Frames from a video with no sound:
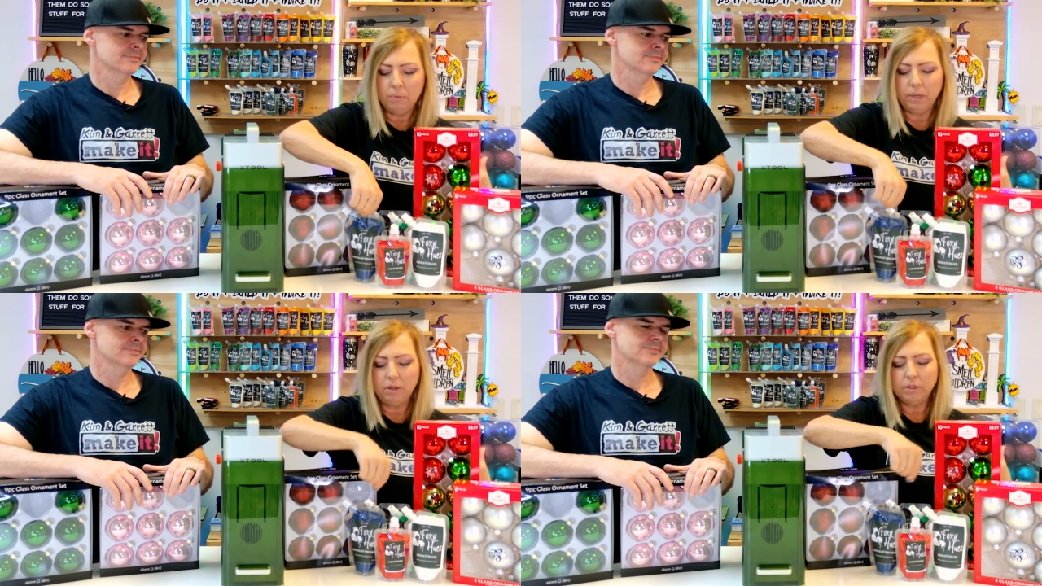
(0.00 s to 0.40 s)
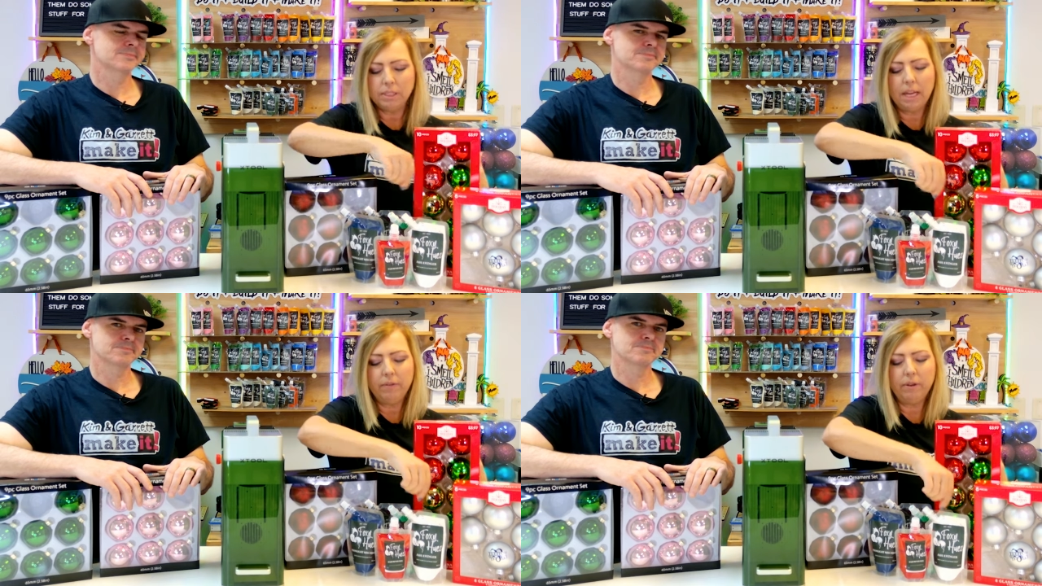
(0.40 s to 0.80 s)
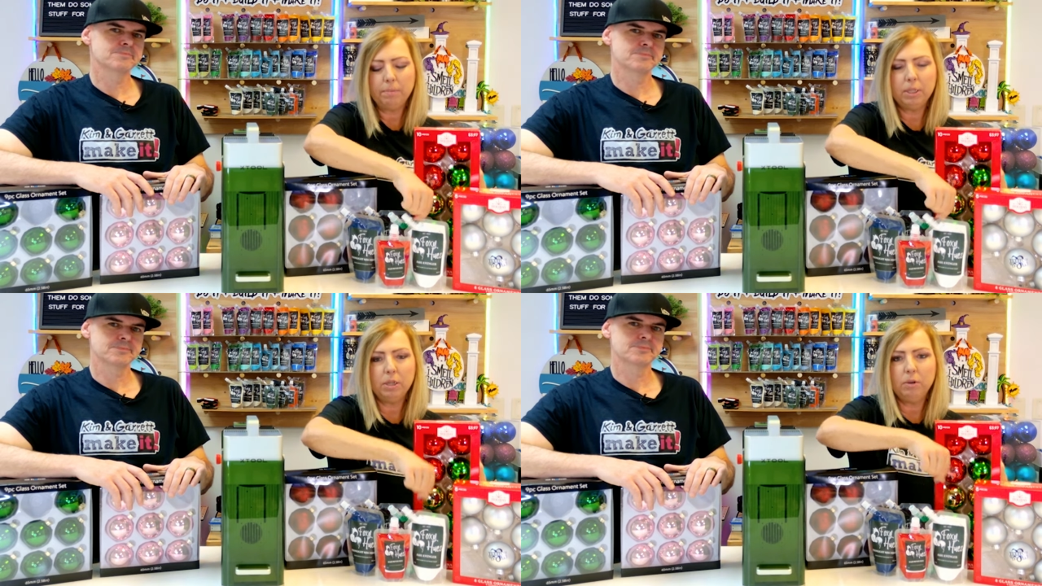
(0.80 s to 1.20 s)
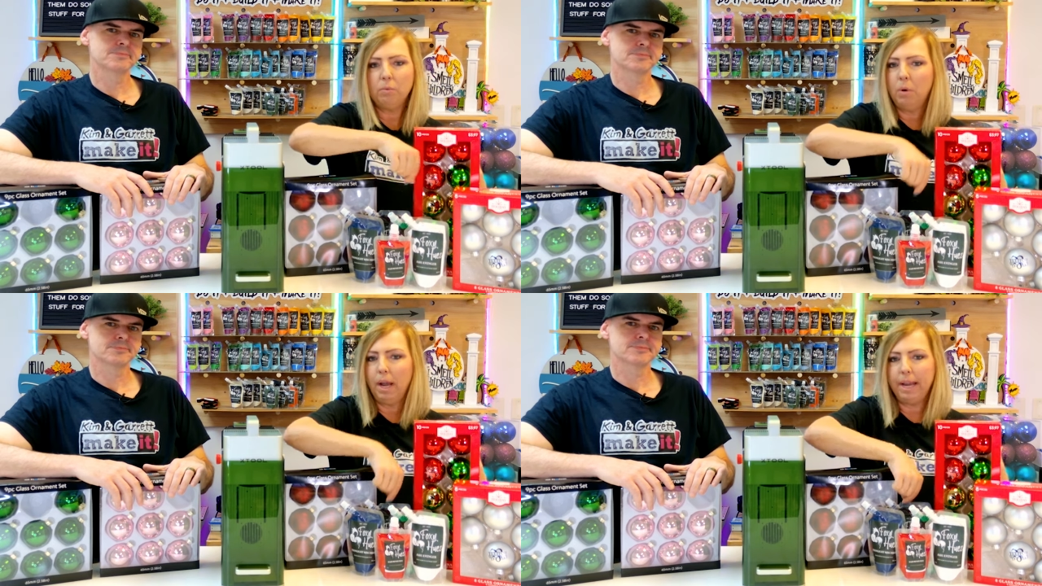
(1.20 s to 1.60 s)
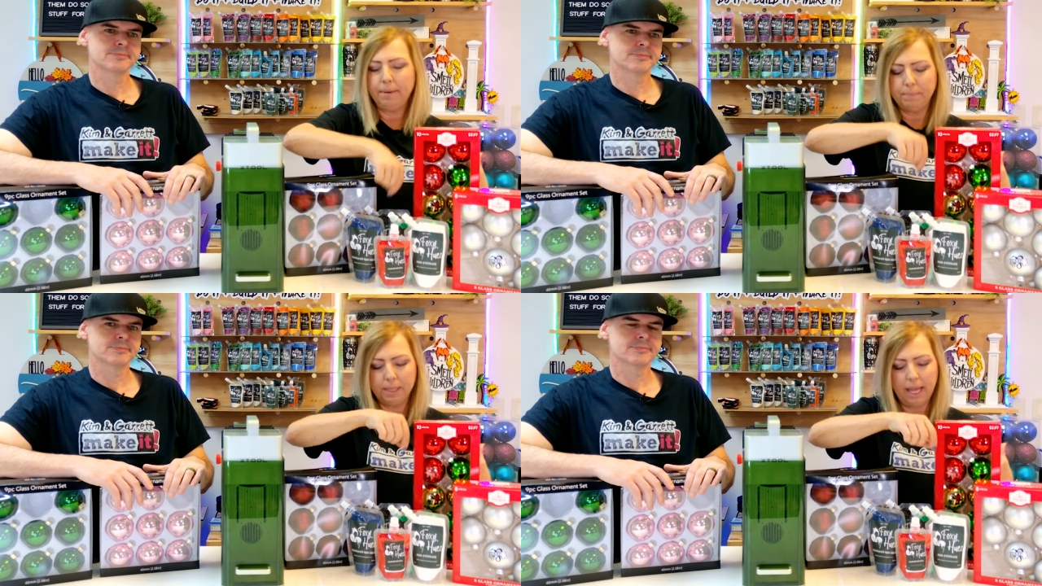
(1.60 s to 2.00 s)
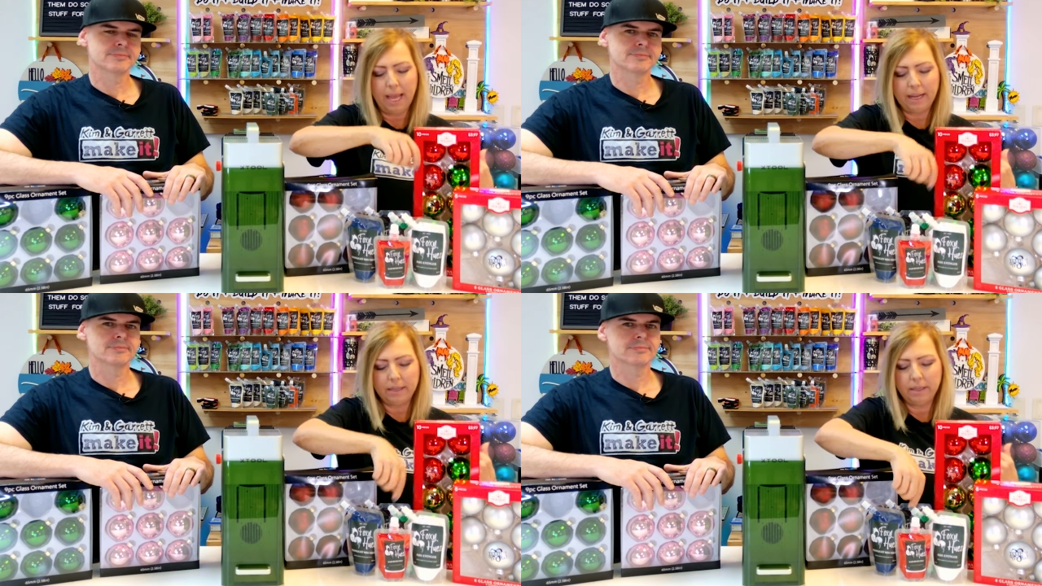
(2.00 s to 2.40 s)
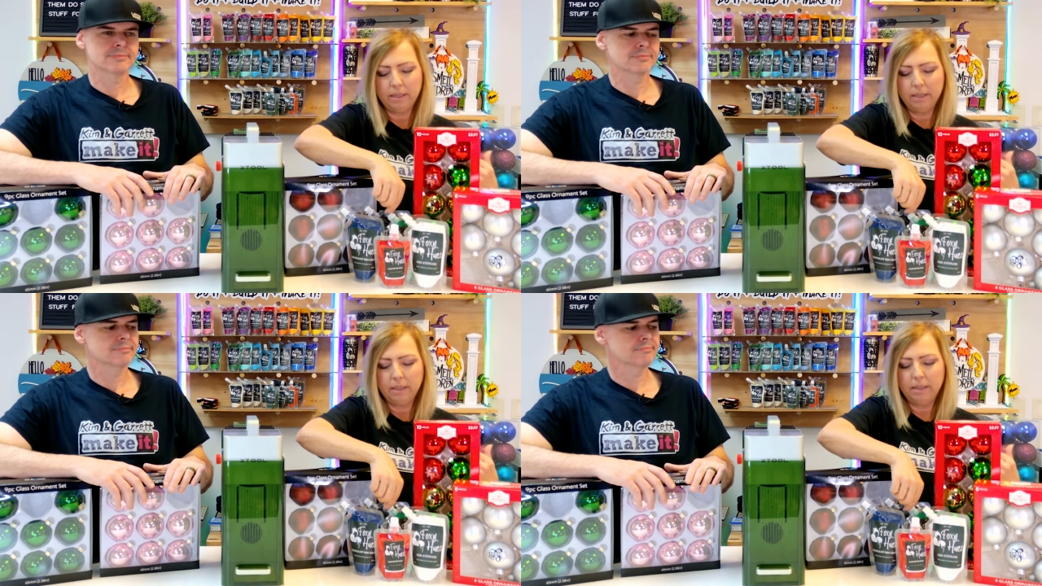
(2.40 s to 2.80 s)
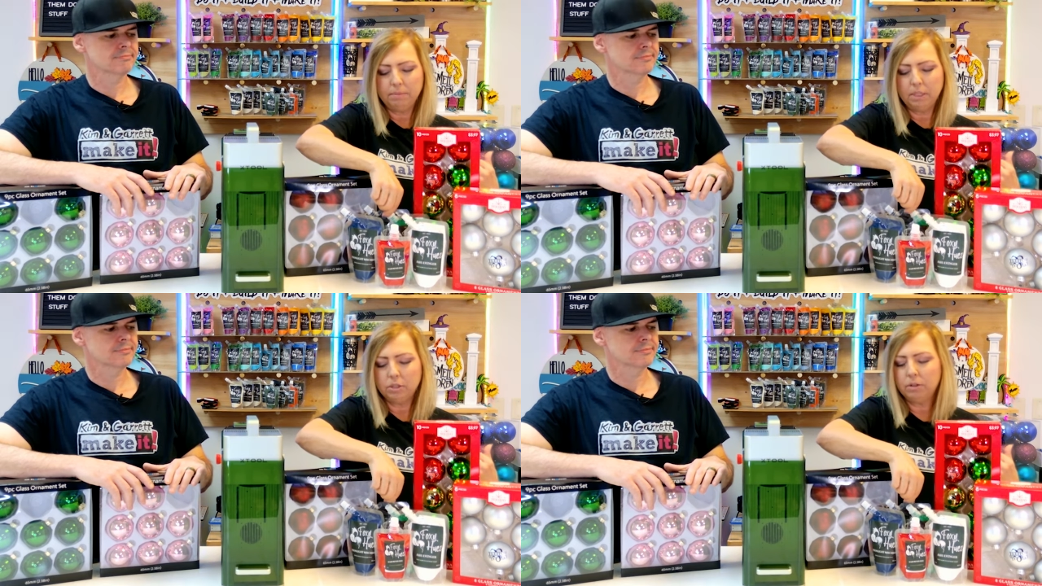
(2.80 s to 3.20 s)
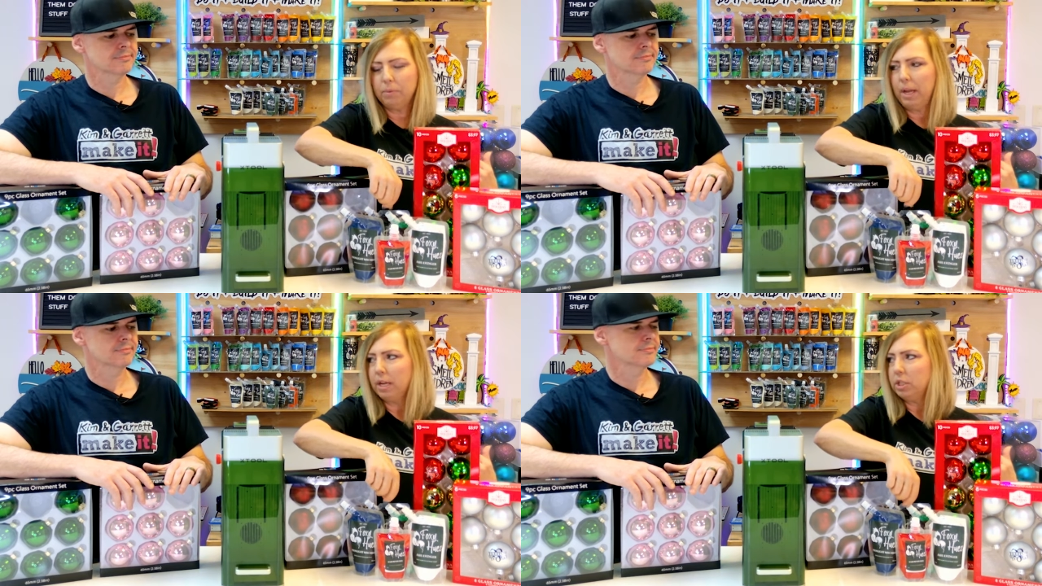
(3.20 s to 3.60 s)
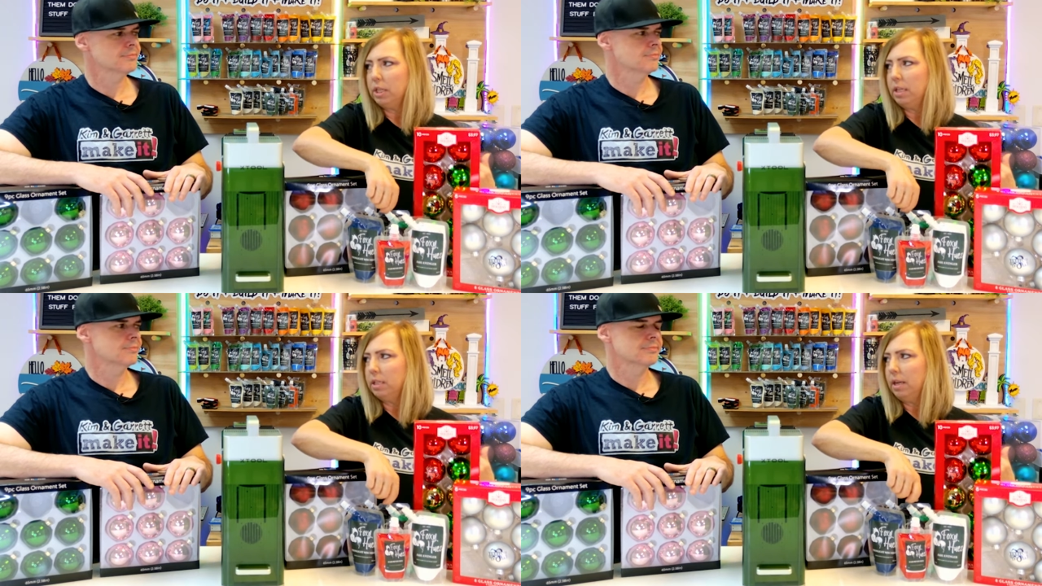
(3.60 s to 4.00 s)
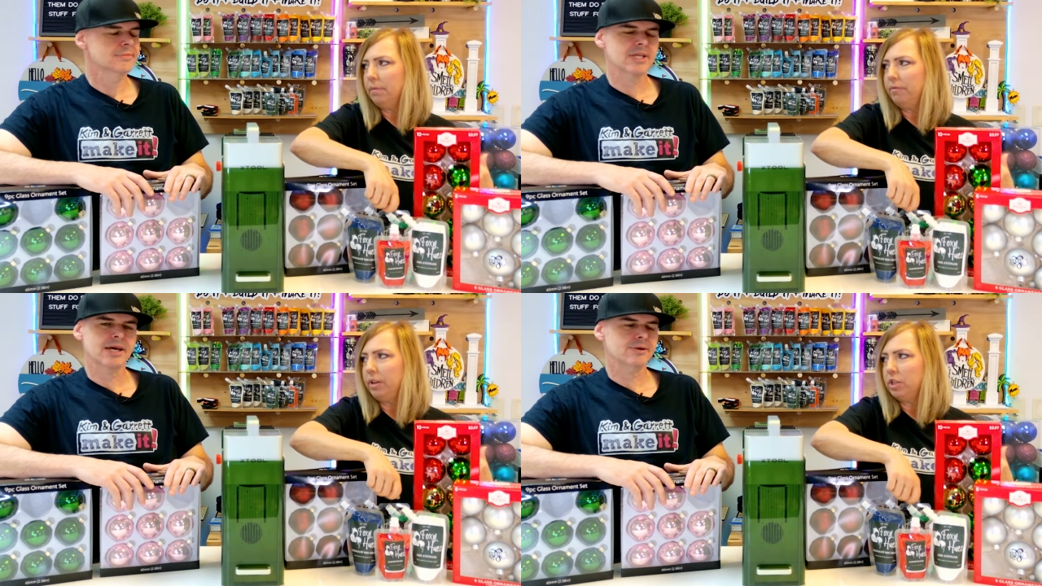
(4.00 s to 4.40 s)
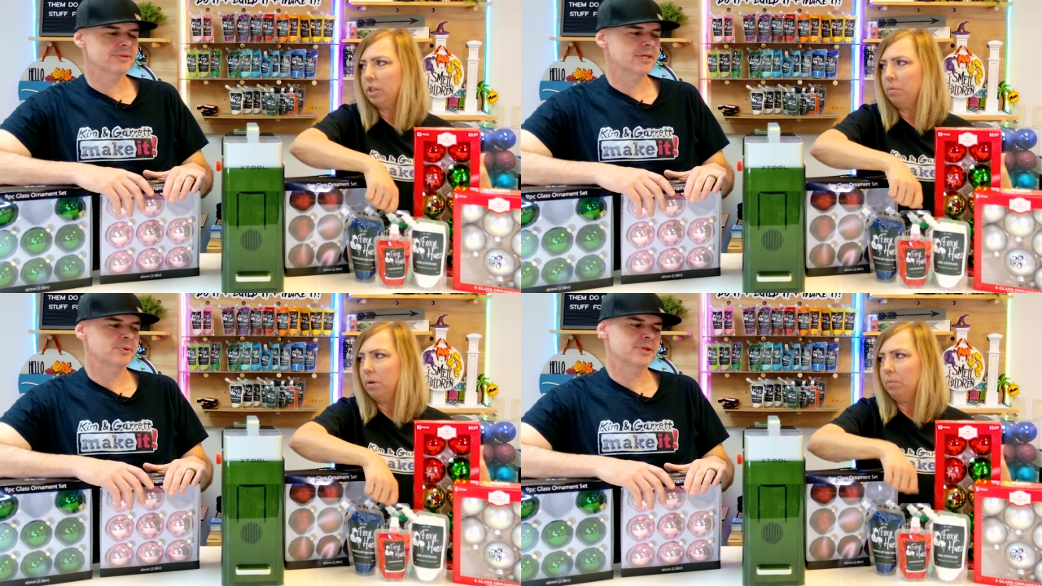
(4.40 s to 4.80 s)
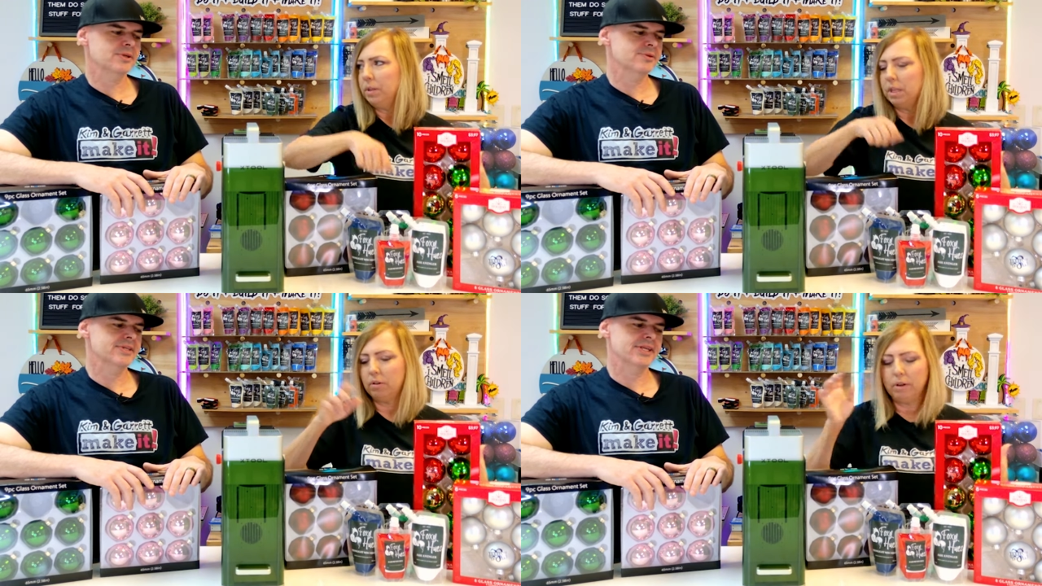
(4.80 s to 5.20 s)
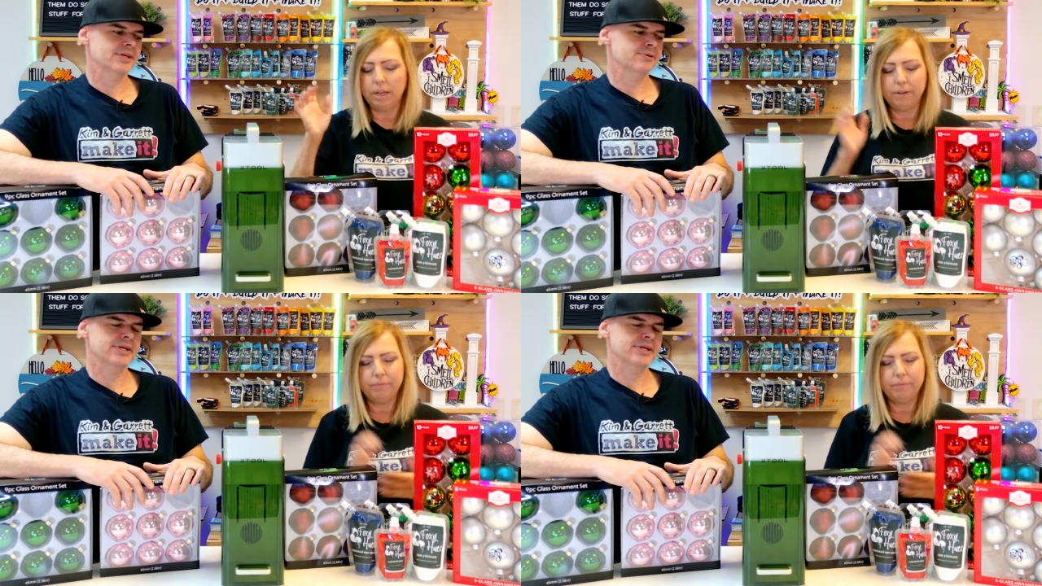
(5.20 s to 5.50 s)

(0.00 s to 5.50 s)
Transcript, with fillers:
Speaker 1: We used navy blue, white, black. I'm not sure we actually ended up finishing one with the green.